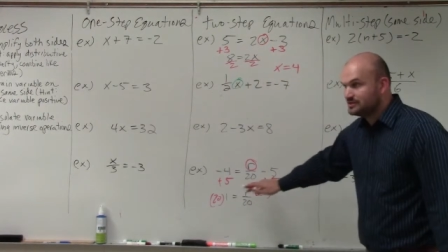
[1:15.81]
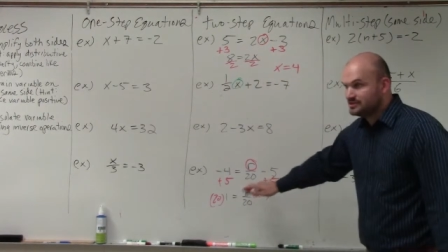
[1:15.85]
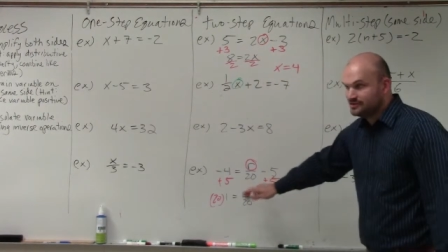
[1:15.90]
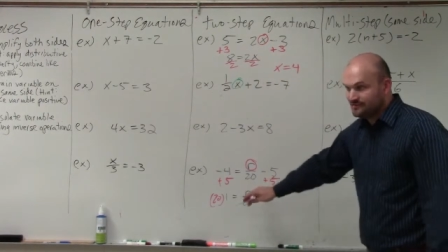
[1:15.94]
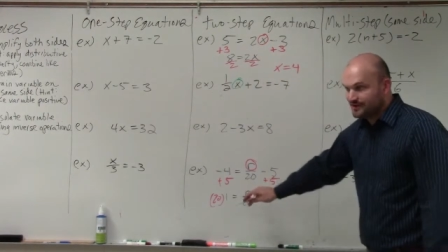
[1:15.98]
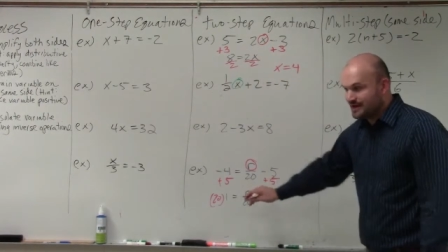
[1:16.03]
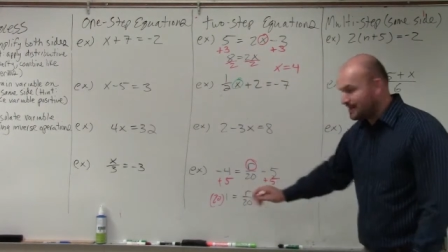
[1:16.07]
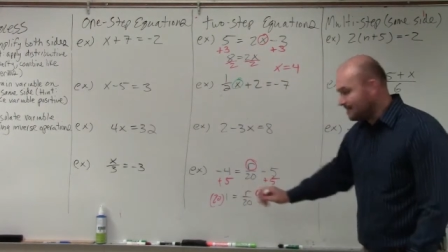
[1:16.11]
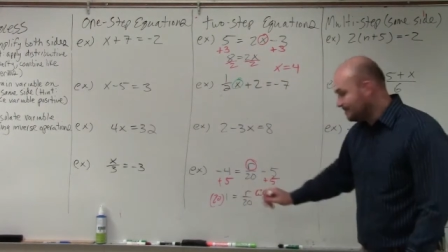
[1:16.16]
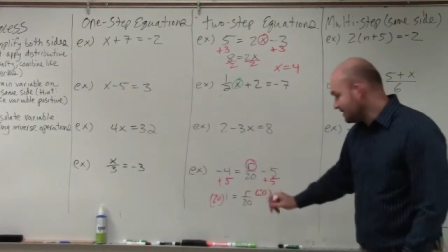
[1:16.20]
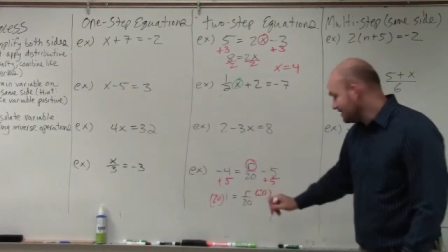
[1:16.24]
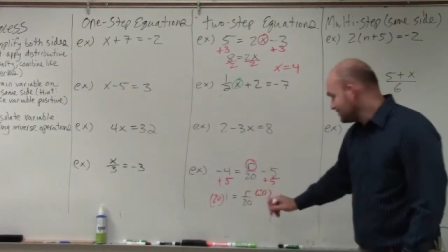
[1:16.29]

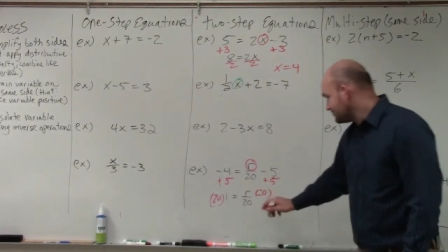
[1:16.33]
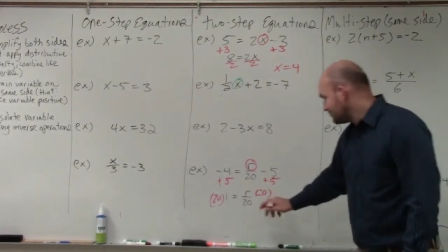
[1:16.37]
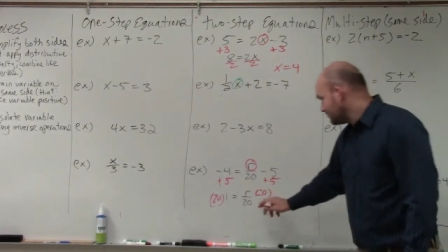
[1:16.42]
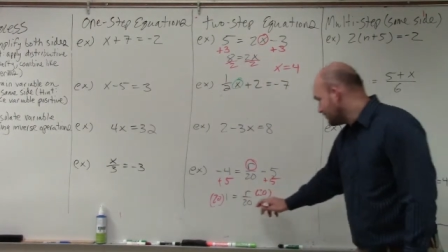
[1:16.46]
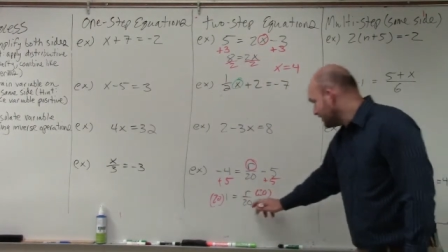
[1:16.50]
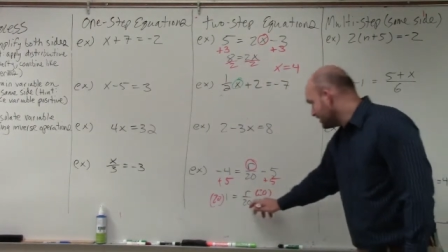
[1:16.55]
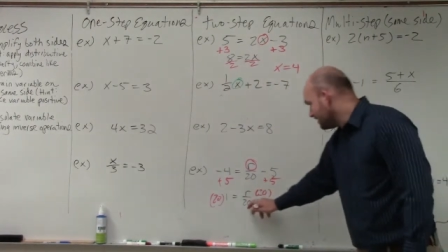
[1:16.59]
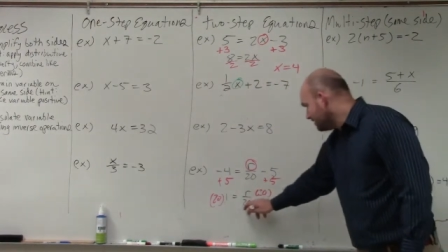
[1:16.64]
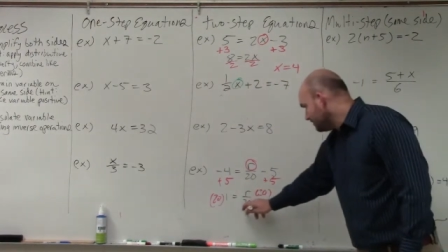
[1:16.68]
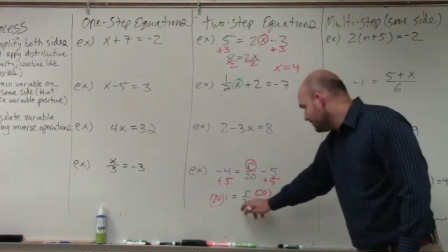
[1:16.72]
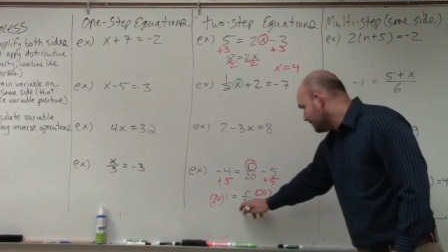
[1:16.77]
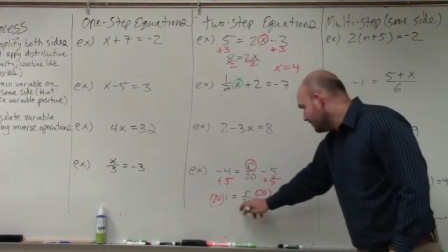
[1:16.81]
divided by
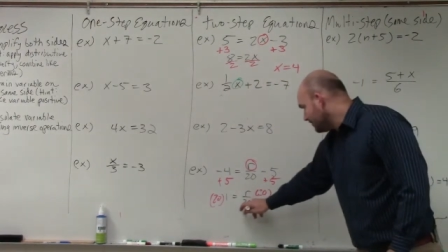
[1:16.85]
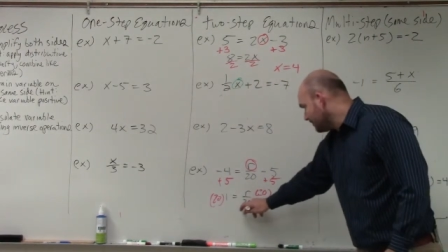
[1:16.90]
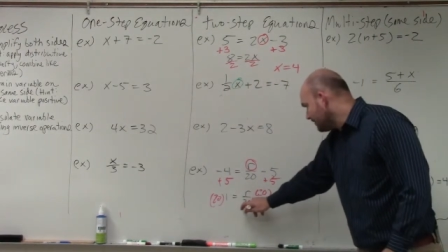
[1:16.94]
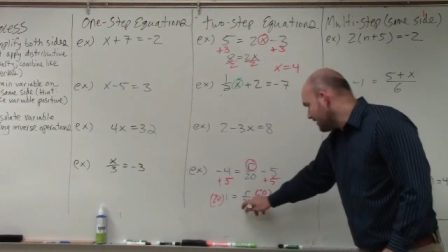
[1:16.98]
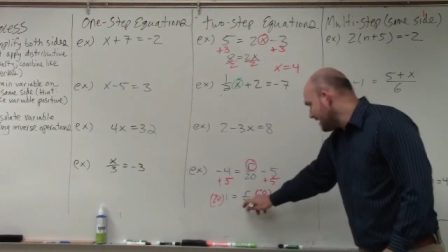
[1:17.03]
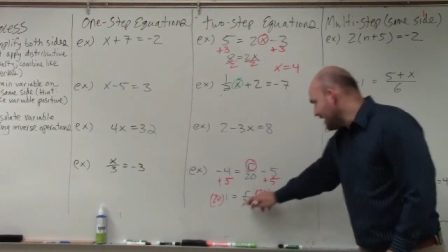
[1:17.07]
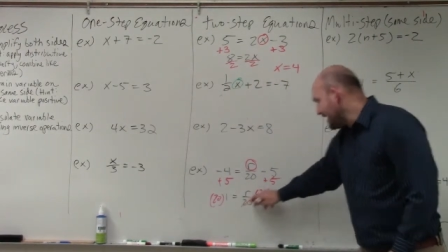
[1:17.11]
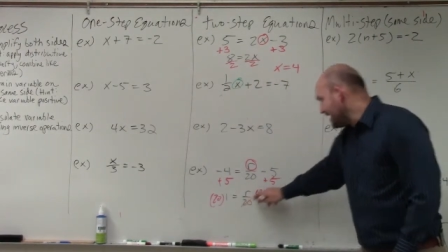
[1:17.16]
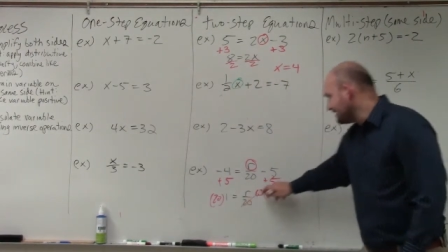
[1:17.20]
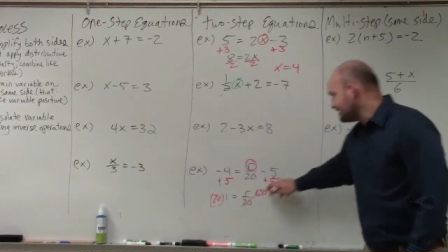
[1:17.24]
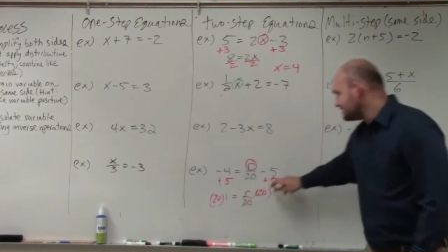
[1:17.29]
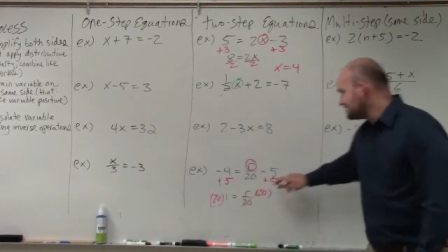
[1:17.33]
twenty,
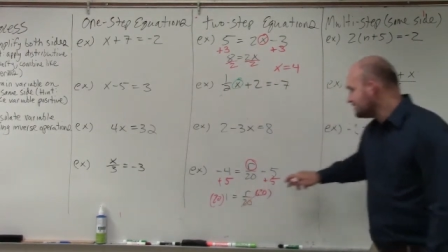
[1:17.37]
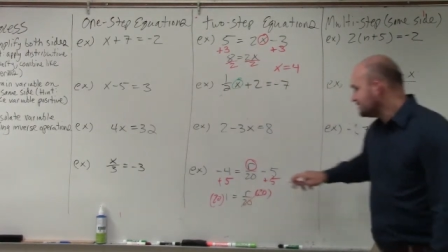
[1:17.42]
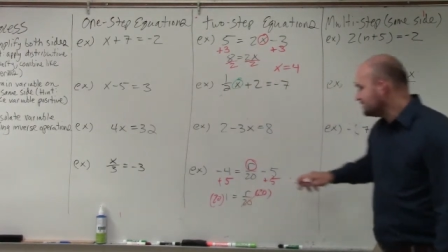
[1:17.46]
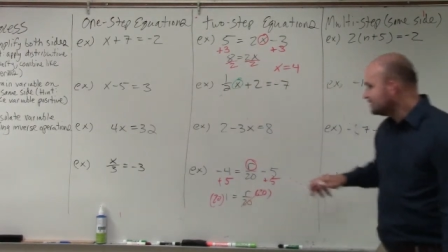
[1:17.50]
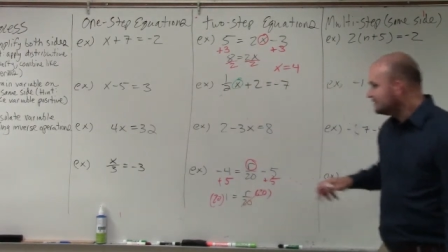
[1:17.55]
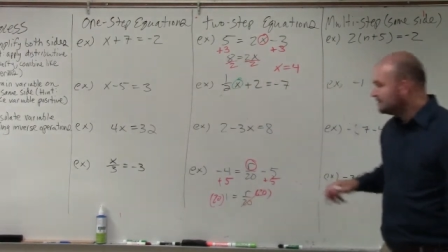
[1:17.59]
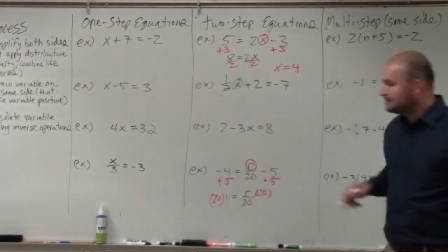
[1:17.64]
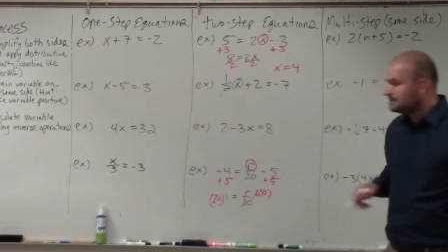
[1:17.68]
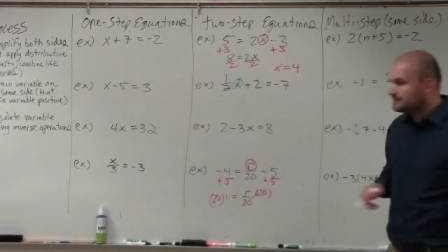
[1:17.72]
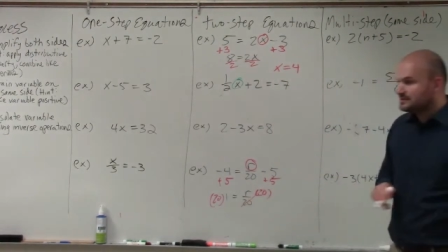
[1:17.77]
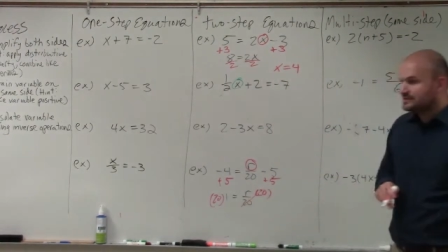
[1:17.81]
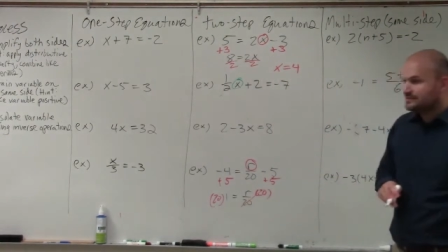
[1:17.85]
that
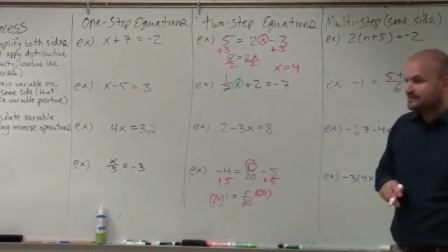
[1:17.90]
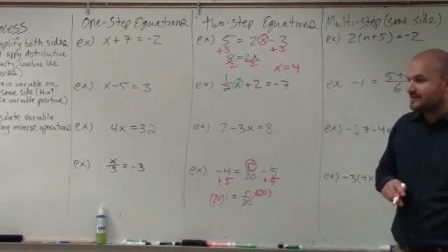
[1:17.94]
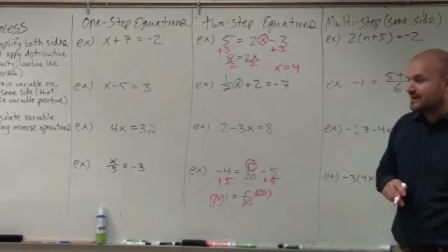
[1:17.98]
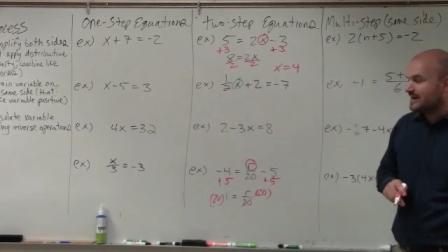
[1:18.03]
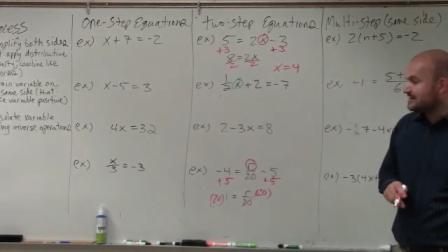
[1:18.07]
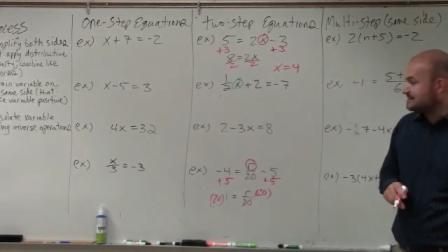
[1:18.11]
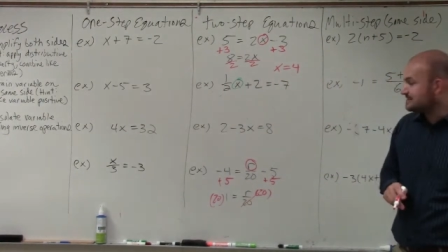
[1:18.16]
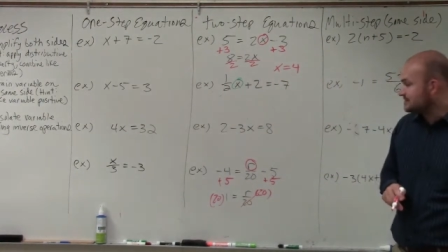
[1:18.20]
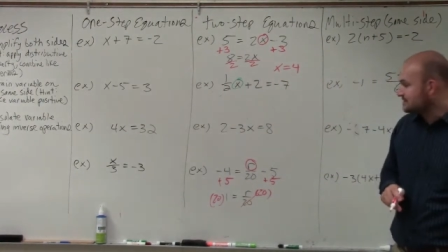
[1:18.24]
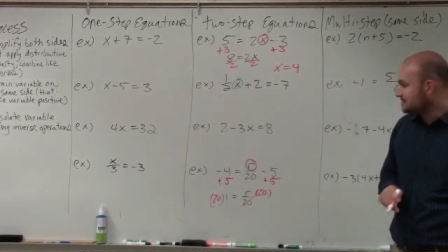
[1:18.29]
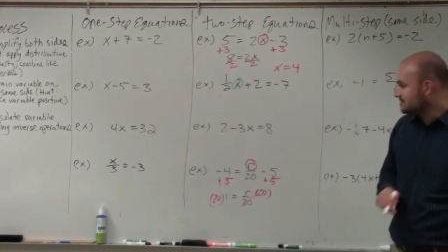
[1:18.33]
divides